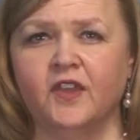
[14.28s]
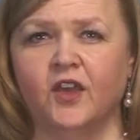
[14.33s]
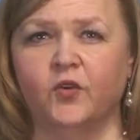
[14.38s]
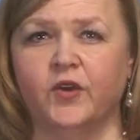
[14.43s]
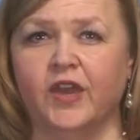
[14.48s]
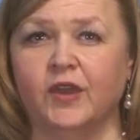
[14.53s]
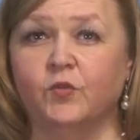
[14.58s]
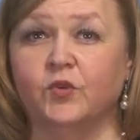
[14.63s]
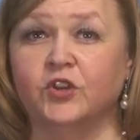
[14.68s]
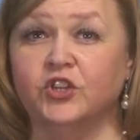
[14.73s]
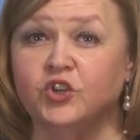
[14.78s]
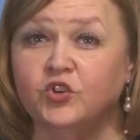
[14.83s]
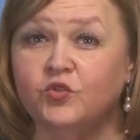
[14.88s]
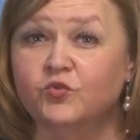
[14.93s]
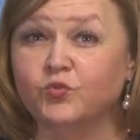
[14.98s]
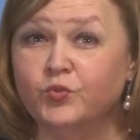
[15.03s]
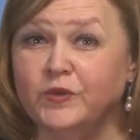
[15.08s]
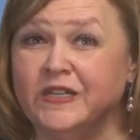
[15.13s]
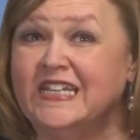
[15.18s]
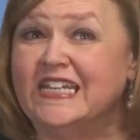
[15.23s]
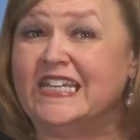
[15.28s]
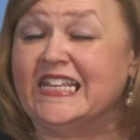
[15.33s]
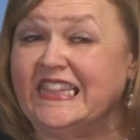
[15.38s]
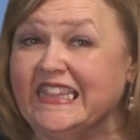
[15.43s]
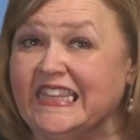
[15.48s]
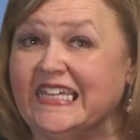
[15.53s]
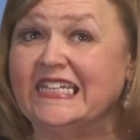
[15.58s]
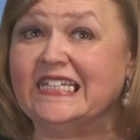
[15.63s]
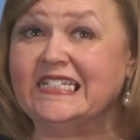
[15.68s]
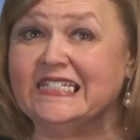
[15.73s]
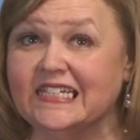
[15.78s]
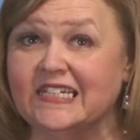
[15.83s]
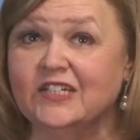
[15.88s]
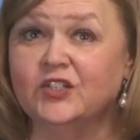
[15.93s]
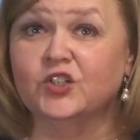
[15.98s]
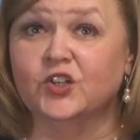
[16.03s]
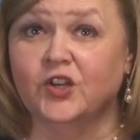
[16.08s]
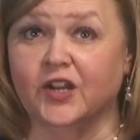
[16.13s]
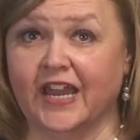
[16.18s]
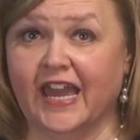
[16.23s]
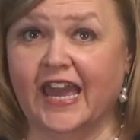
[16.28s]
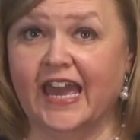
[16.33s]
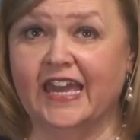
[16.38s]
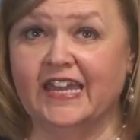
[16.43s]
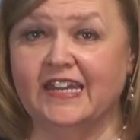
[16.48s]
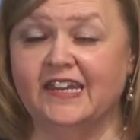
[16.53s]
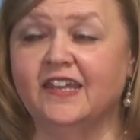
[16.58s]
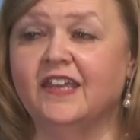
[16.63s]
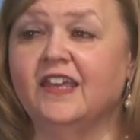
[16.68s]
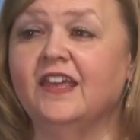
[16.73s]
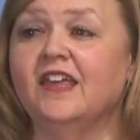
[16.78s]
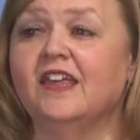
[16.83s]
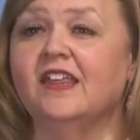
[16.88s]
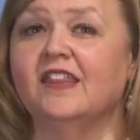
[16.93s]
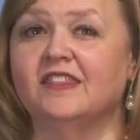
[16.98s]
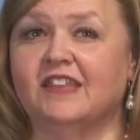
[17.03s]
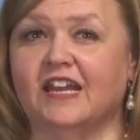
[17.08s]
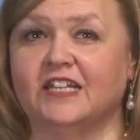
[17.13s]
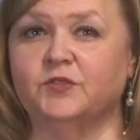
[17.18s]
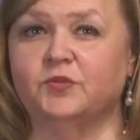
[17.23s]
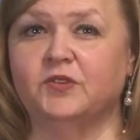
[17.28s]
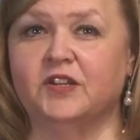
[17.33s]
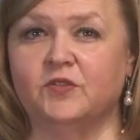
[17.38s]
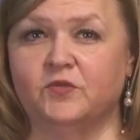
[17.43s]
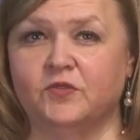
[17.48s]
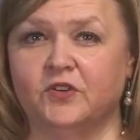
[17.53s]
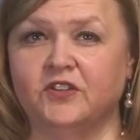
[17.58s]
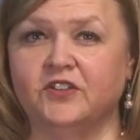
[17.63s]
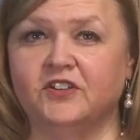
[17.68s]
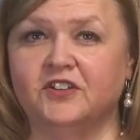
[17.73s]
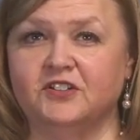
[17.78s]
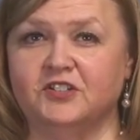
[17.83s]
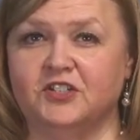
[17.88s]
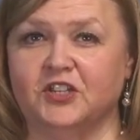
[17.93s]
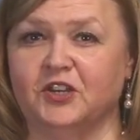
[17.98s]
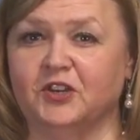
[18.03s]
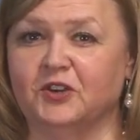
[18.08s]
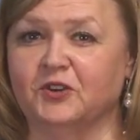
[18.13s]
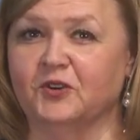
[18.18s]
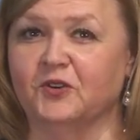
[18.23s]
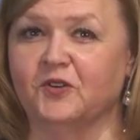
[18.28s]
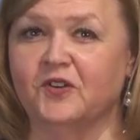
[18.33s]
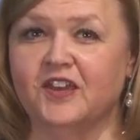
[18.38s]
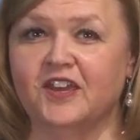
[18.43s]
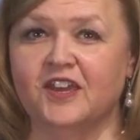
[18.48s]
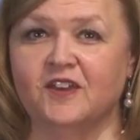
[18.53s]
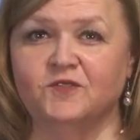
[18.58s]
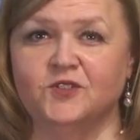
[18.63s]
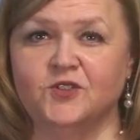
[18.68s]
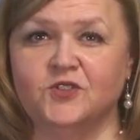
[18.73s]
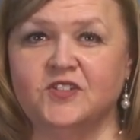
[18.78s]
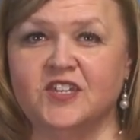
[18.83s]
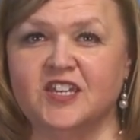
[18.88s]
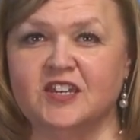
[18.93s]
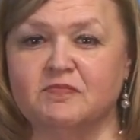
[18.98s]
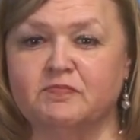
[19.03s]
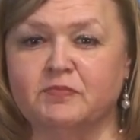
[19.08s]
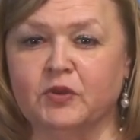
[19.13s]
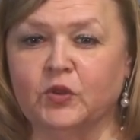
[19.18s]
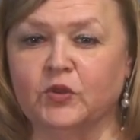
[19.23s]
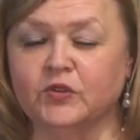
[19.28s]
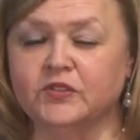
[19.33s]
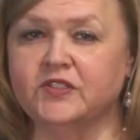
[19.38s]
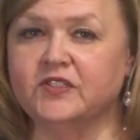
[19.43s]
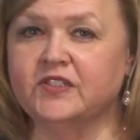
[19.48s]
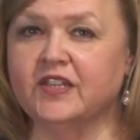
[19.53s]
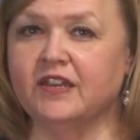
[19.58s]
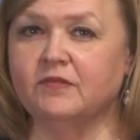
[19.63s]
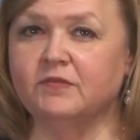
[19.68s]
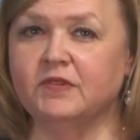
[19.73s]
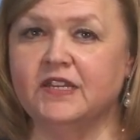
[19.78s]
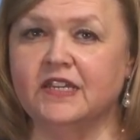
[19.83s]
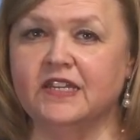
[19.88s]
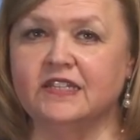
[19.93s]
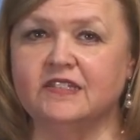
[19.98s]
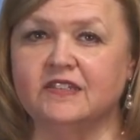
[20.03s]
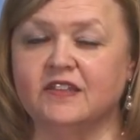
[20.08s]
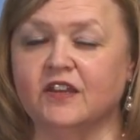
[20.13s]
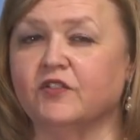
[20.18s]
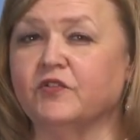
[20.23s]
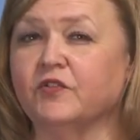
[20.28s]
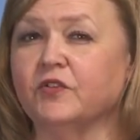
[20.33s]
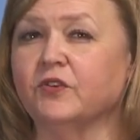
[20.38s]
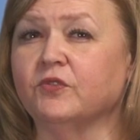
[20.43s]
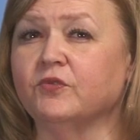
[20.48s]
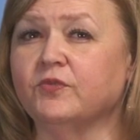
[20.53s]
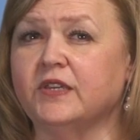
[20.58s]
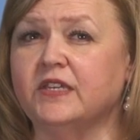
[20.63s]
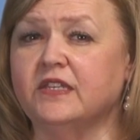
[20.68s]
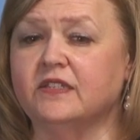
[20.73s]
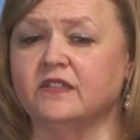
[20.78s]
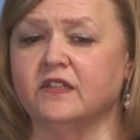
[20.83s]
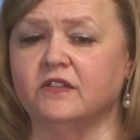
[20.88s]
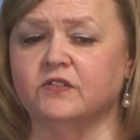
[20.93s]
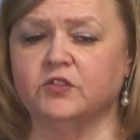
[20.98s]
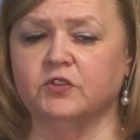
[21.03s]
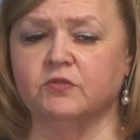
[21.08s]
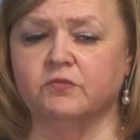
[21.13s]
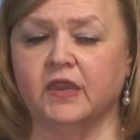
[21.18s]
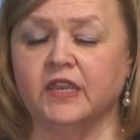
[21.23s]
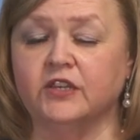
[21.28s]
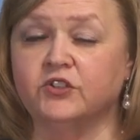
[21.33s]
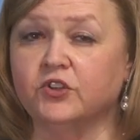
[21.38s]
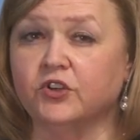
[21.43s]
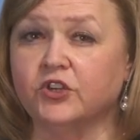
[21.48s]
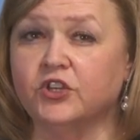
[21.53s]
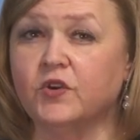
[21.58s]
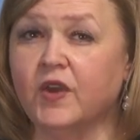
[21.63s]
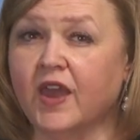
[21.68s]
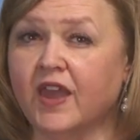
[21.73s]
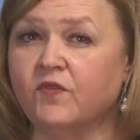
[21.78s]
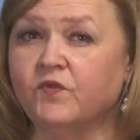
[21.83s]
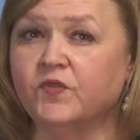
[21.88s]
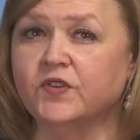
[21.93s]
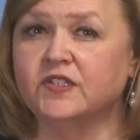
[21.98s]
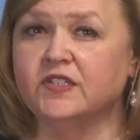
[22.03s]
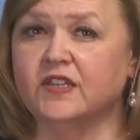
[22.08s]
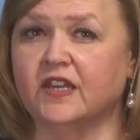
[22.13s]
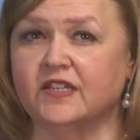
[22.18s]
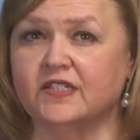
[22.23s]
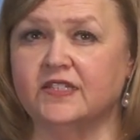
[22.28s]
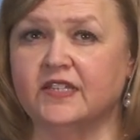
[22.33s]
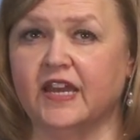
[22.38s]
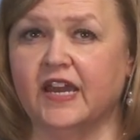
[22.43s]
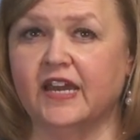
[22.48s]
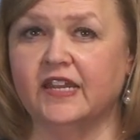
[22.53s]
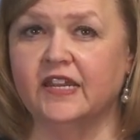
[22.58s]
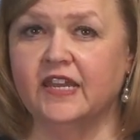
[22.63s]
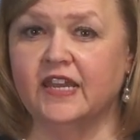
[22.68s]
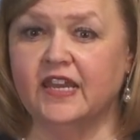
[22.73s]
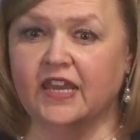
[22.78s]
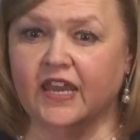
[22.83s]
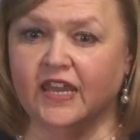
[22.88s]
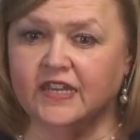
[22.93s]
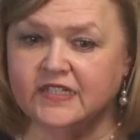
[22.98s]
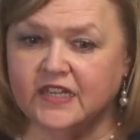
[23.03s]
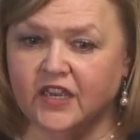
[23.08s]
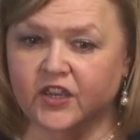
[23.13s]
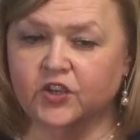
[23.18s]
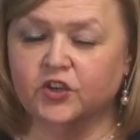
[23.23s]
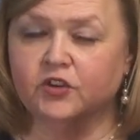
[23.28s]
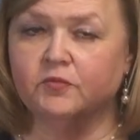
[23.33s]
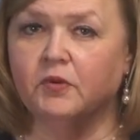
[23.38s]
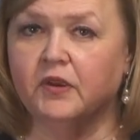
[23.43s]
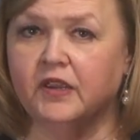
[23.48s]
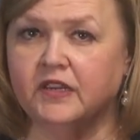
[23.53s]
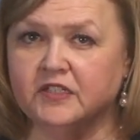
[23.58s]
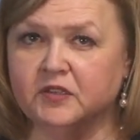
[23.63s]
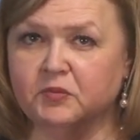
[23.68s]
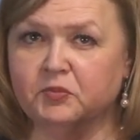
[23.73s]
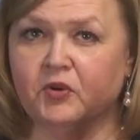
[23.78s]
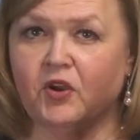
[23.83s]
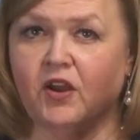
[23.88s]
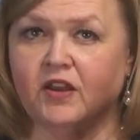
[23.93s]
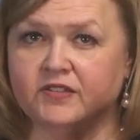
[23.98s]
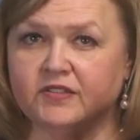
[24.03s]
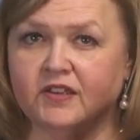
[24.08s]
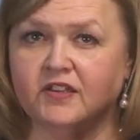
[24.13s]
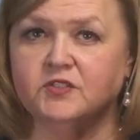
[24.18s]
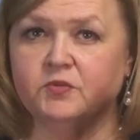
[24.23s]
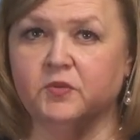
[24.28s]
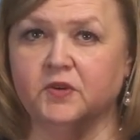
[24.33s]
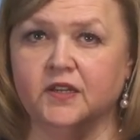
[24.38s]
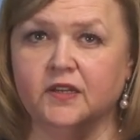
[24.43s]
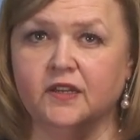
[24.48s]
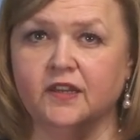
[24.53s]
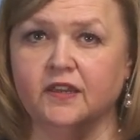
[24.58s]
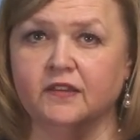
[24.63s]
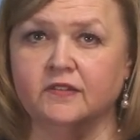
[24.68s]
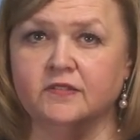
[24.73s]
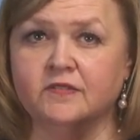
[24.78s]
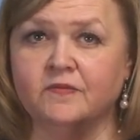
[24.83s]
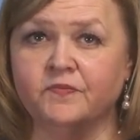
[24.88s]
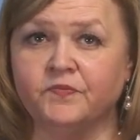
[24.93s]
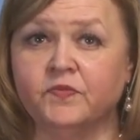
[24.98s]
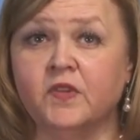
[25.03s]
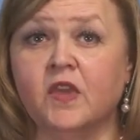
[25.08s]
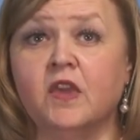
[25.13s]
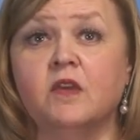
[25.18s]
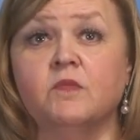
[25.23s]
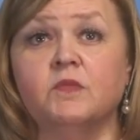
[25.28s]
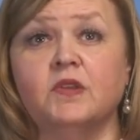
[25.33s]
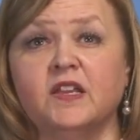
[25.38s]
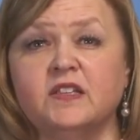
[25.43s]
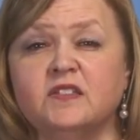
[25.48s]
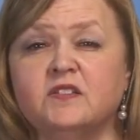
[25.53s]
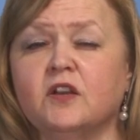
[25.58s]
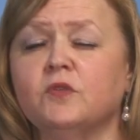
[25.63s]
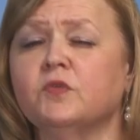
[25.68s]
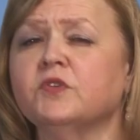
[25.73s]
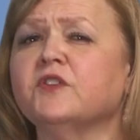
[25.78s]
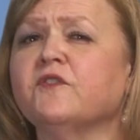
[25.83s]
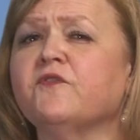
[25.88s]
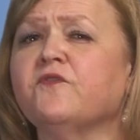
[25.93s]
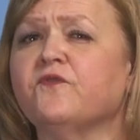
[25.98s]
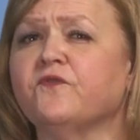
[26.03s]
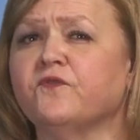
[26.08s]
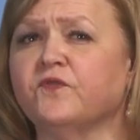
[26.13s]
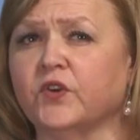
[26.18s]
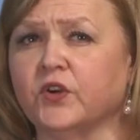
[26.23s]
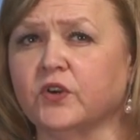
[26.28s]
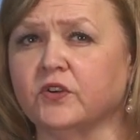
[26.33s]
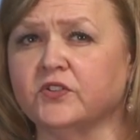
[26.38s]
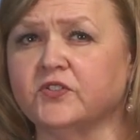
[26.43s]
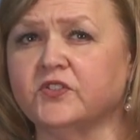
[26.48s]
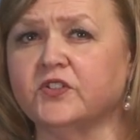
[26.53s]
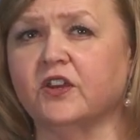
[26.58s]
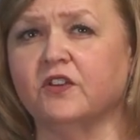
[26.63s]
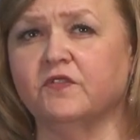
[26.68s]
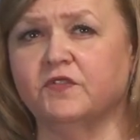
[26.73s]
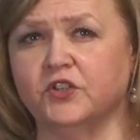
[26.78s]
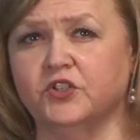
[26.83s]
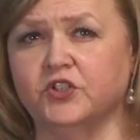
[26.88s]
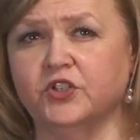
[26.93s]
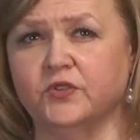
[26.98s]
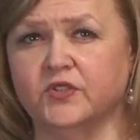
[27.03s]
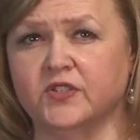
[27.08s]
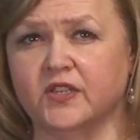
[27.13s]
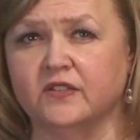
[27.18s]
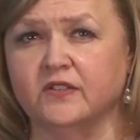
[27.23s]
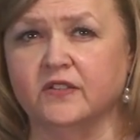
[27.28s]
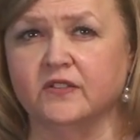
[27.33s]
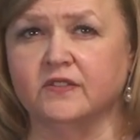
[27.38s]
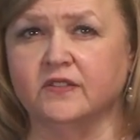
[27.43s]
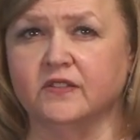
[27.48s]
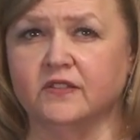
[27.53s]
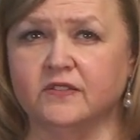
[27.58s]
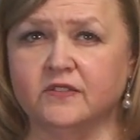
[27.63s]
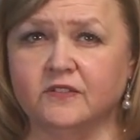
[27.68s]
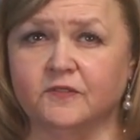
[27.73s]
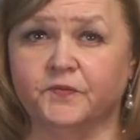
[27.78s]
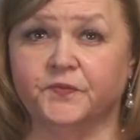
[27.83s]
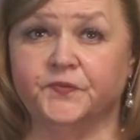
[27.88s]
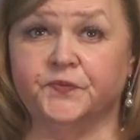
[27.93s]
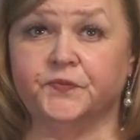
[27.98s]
Okay, when you're reading things in your head, that's what I want you to do. You see a bold statement, it's there for a reason. So make sure you emphasize that and tell your brain to process what it is. But let's start with the first of the two sentences.